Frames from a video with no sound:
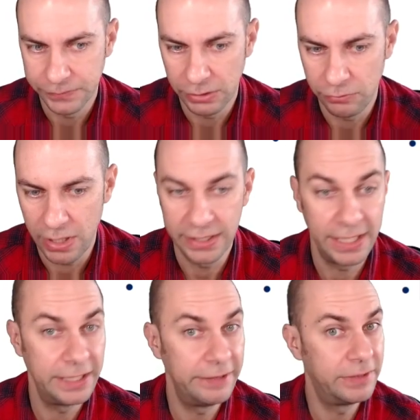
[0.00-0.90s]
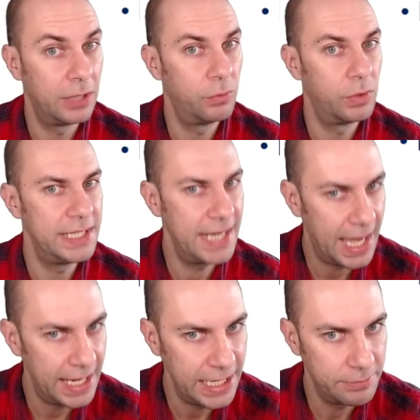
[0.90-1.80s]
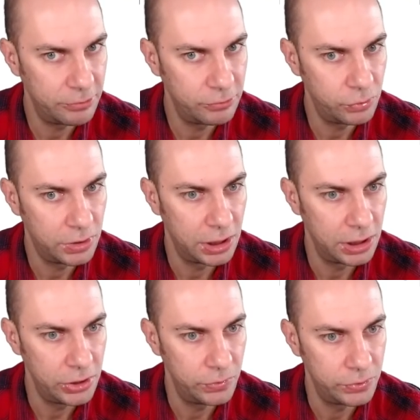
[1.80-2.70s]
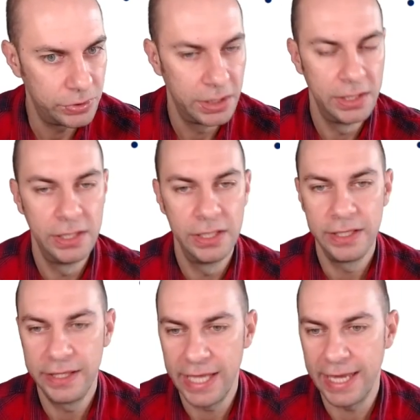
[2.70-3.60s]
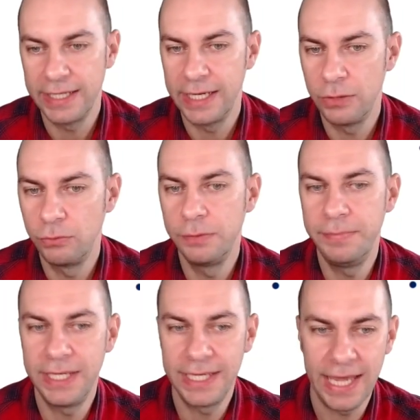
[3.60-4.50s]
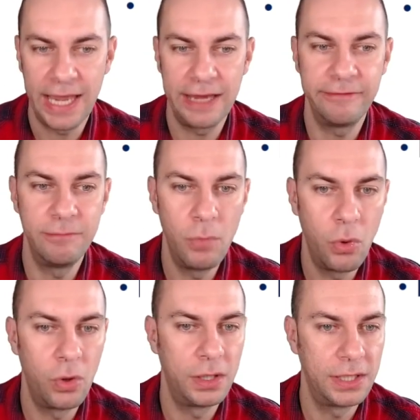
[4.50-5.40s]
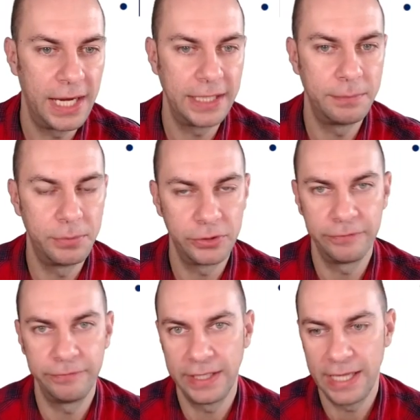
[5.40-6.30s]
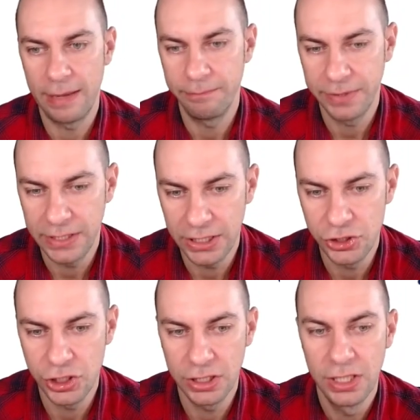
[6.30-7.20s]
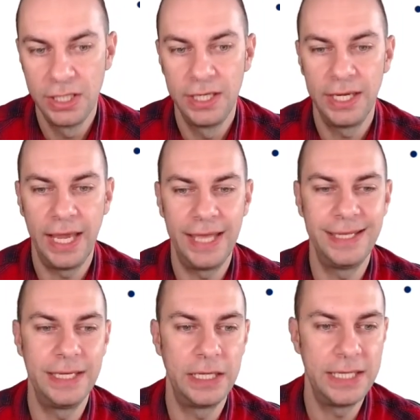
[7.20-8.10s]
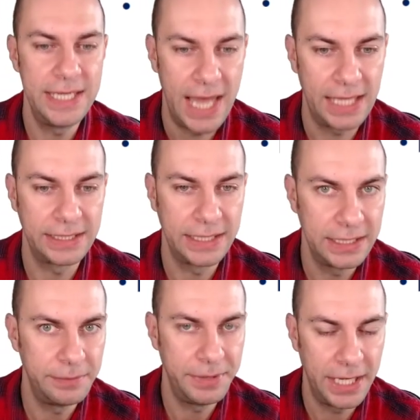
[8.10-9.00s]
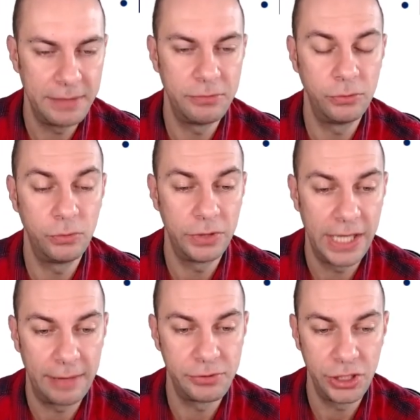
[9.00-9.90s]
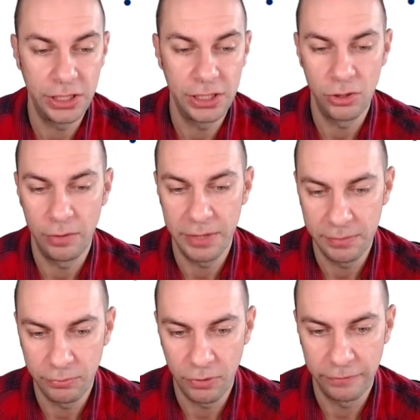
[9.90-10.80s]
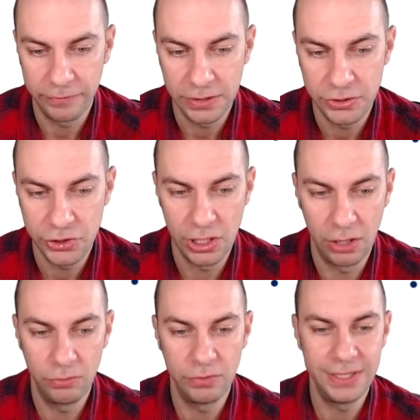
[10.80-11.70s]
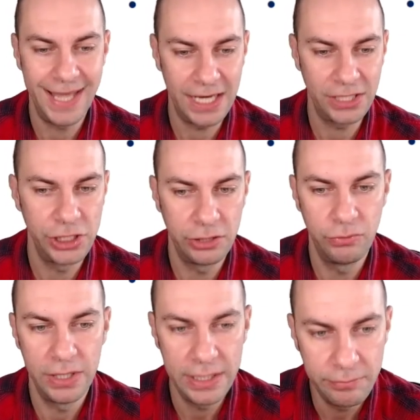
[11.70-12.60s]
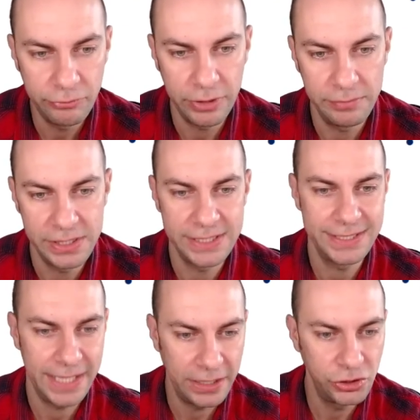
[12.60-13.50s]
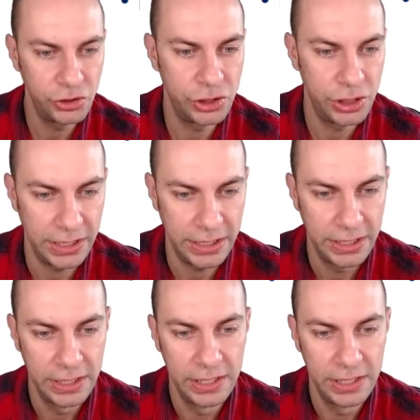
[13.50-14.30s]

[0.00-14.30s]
right? And if they were not able to collude, then they would behave more like perfect competition, and they're not going to be able to capture economic profit. So Nash equilibrium essentially